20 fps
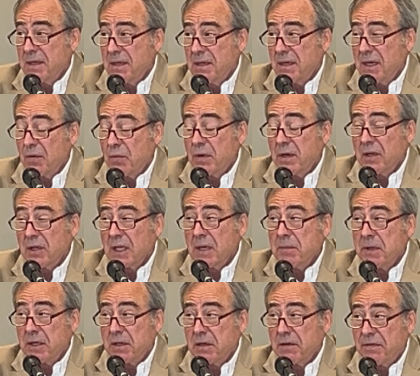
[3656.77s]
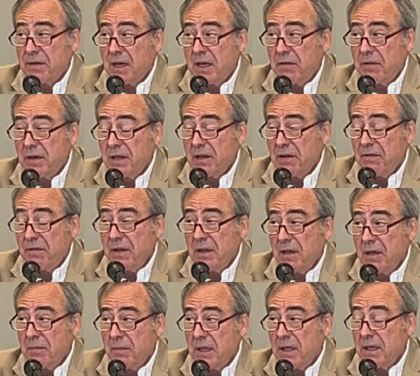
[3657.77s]
I wouldn't limit it to 5 or 10 feet. I mean,
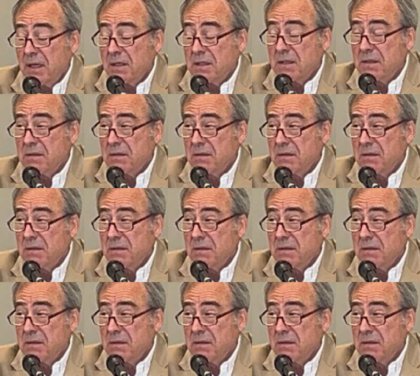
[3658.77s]
that's